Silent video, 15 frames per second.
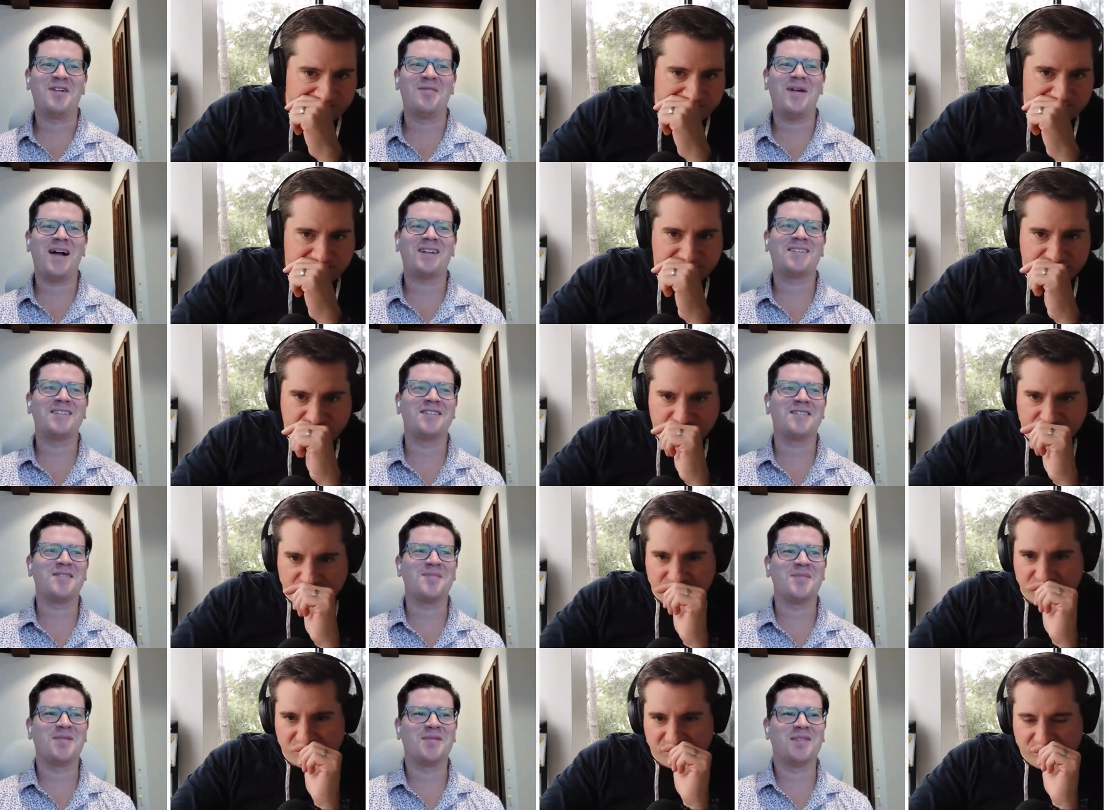Speaker 1: we go back to
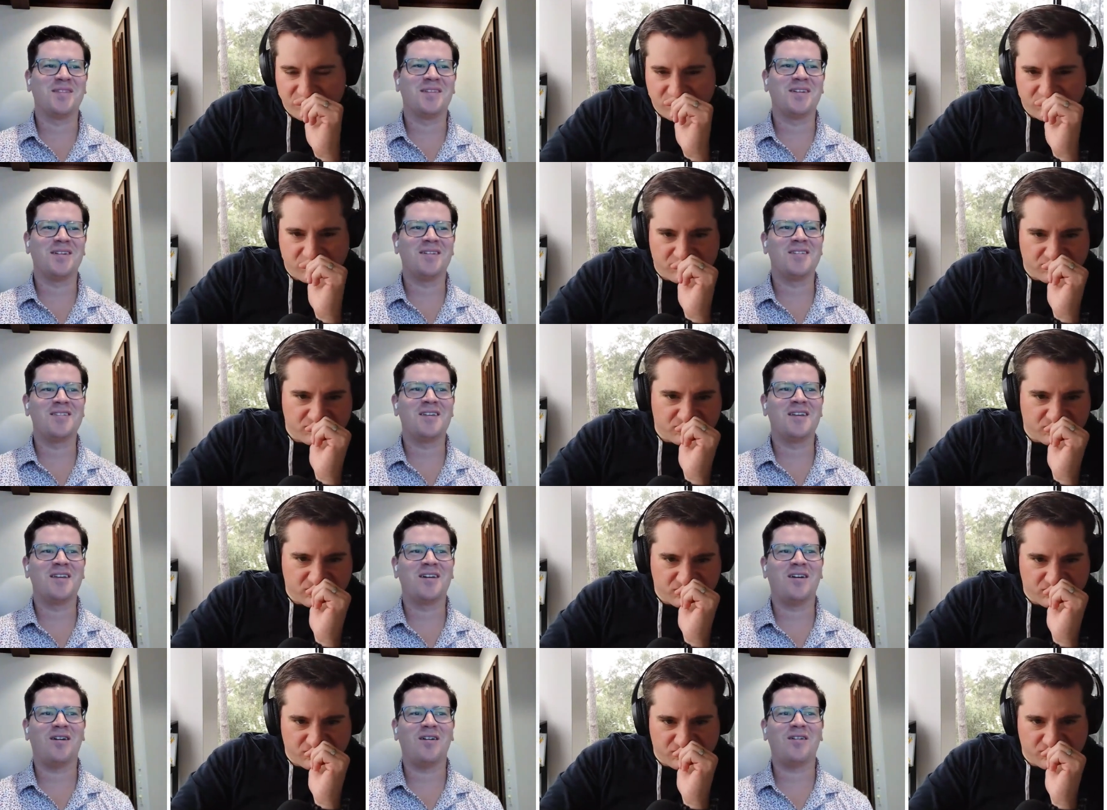Europe. There is a
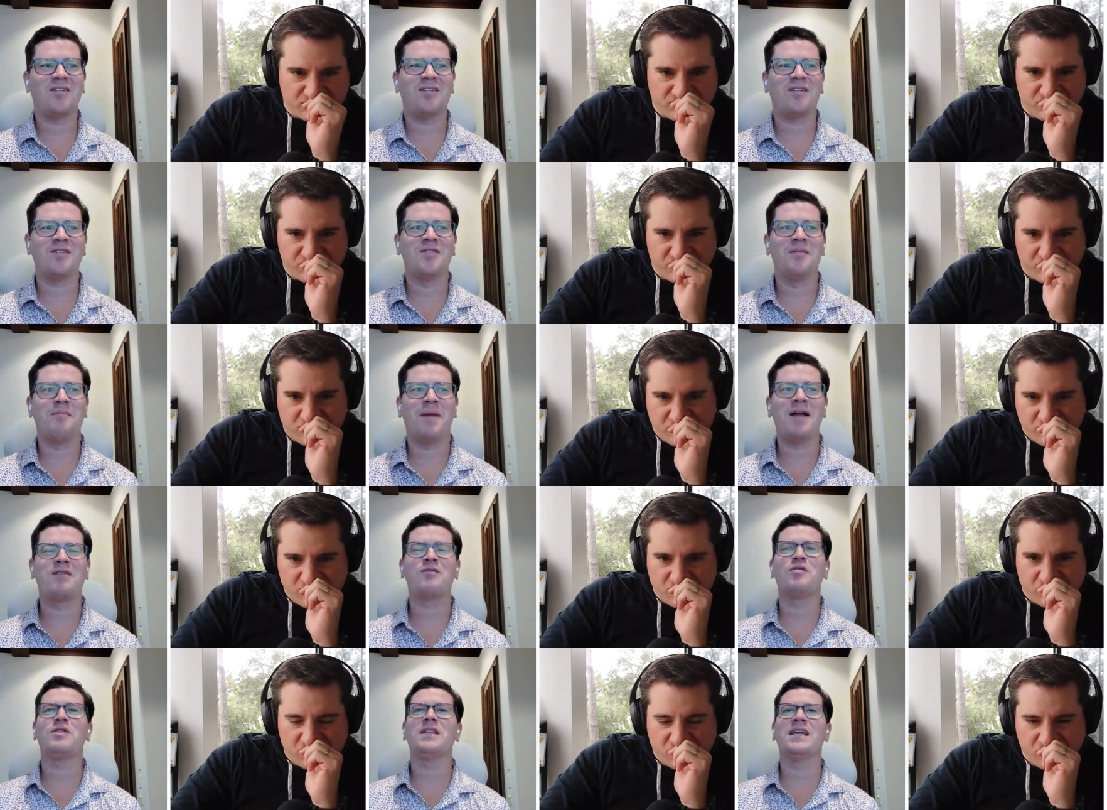car called the
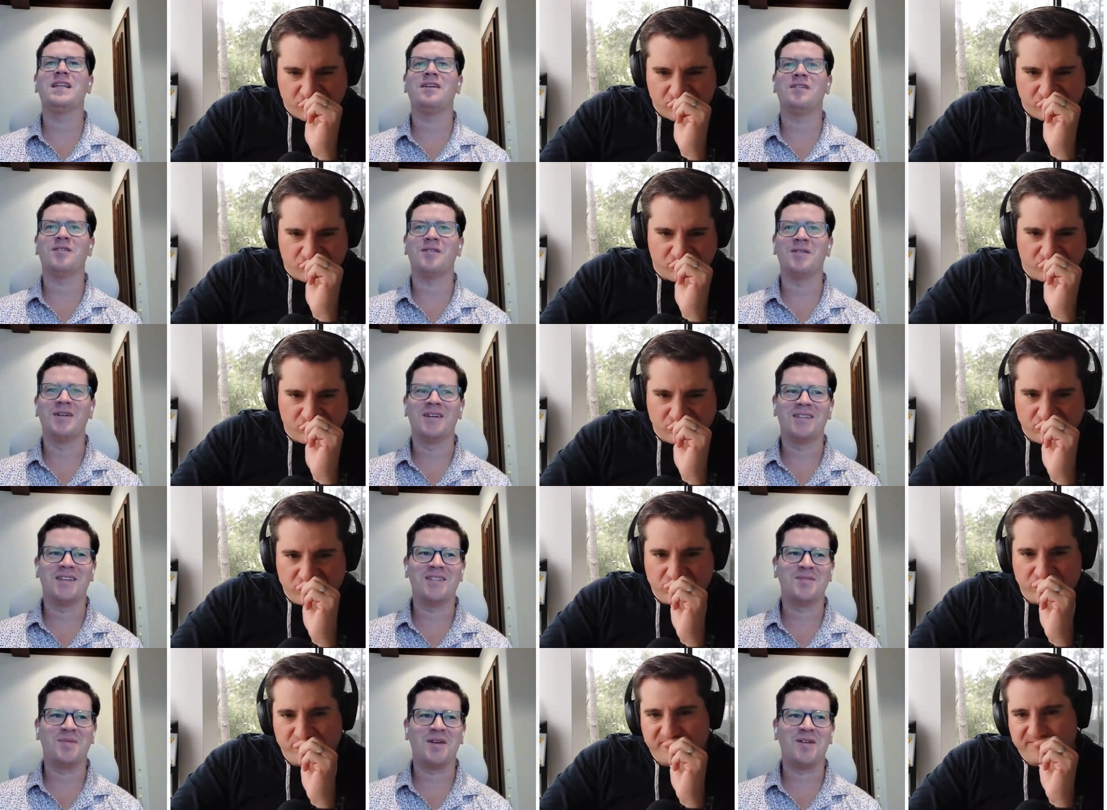Microlino
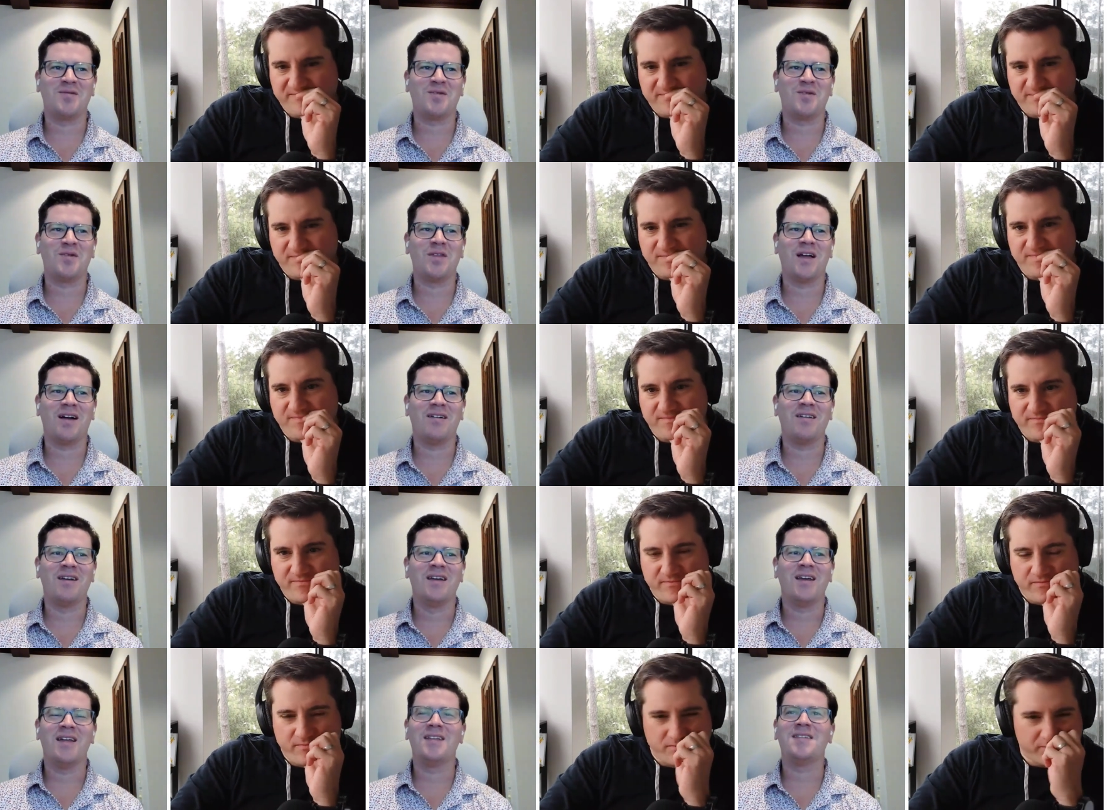that's being rolled out.
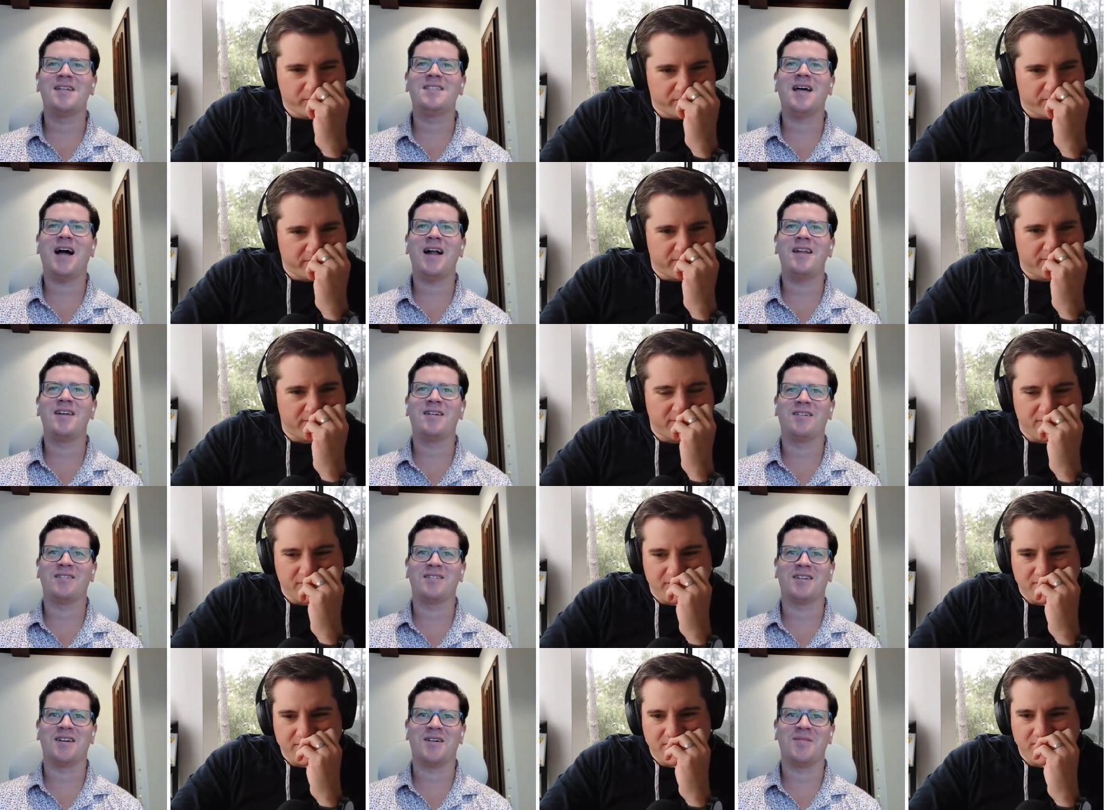It is a tiny
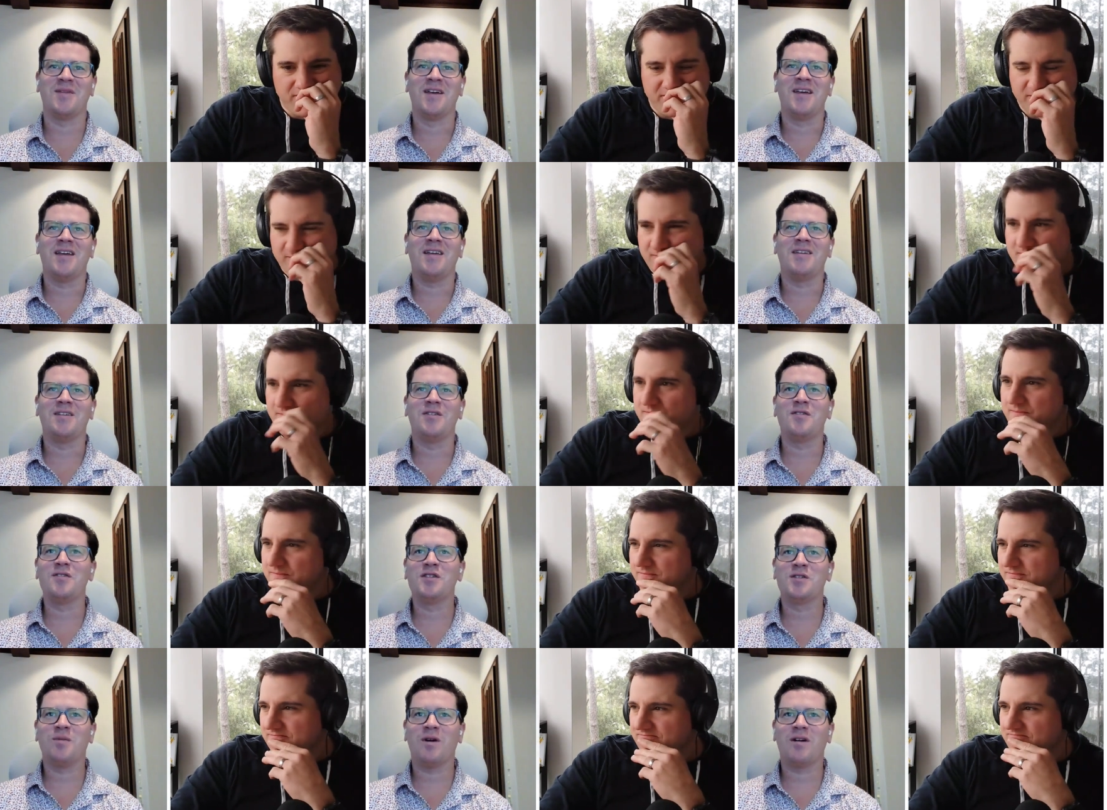car, Tom you know
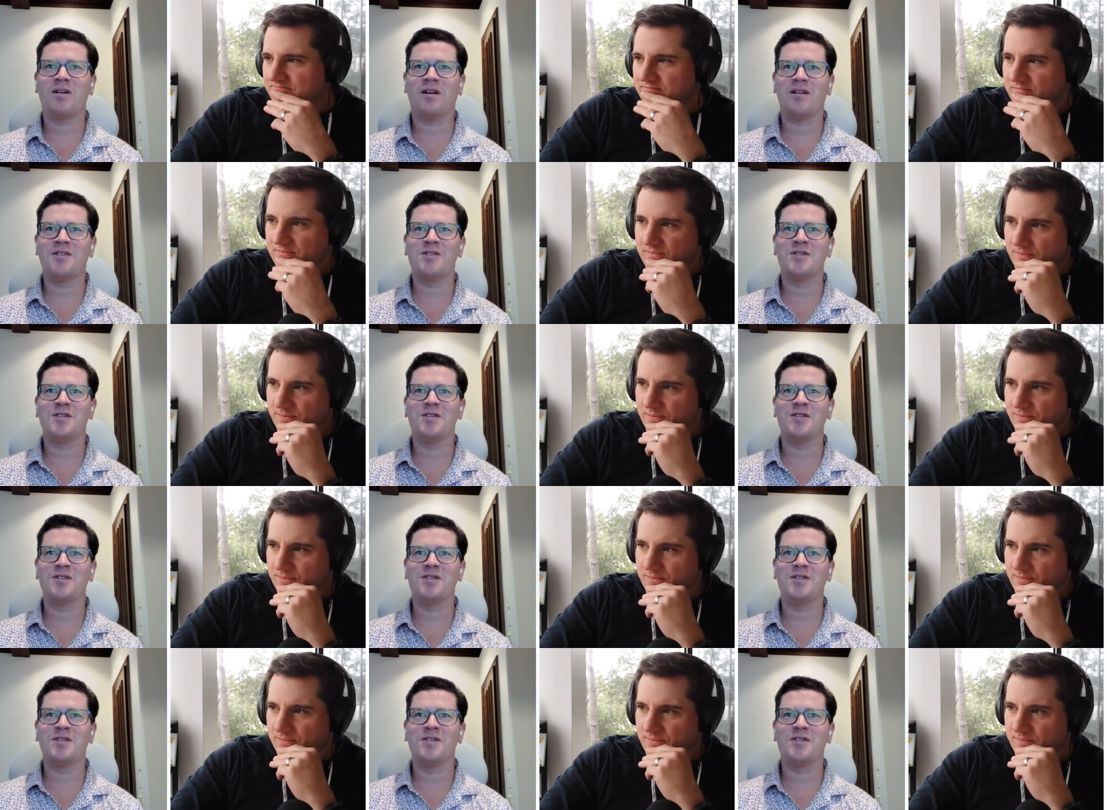those smart cars